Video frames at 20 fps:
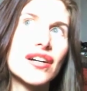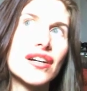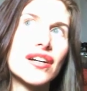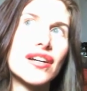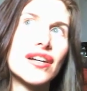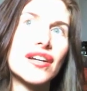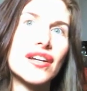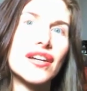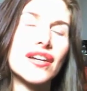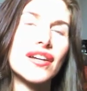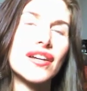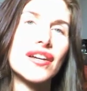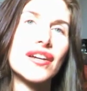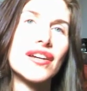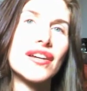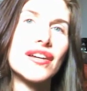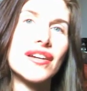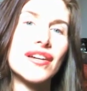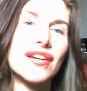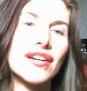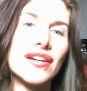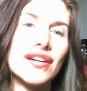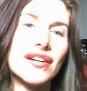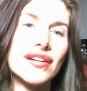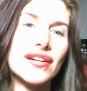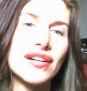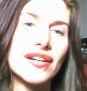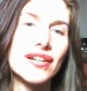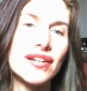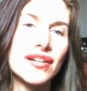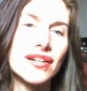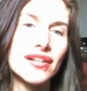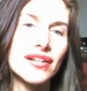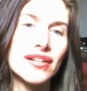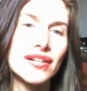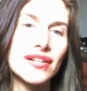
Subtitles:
No one is speaking in this clip.